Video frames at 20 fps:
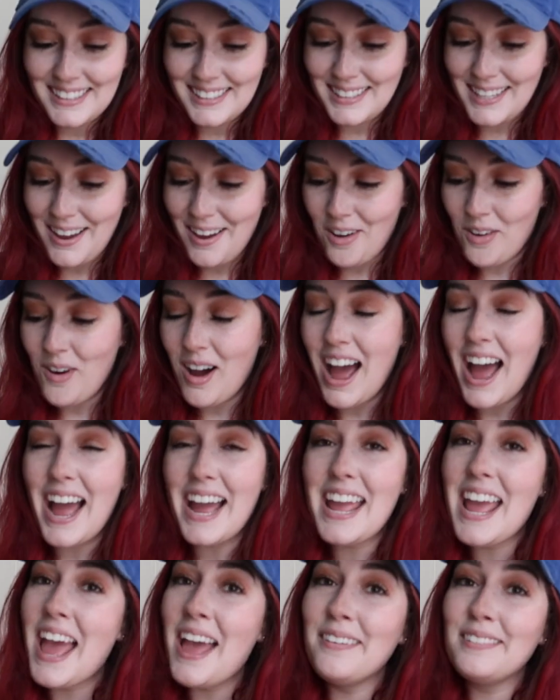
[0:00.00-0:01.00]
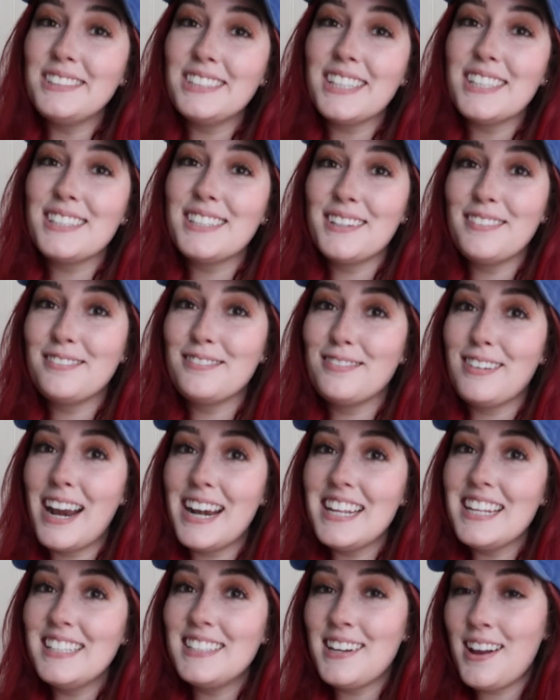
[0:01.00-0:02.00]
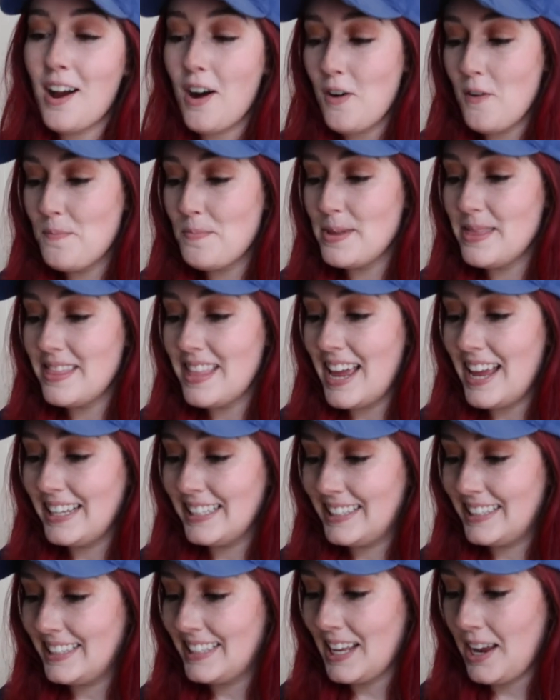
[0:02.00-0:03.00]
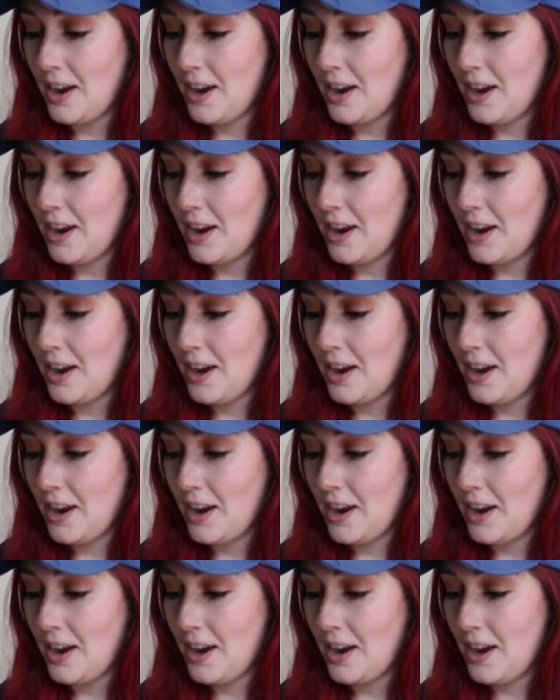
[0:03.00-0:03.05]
so I am just ready to open this.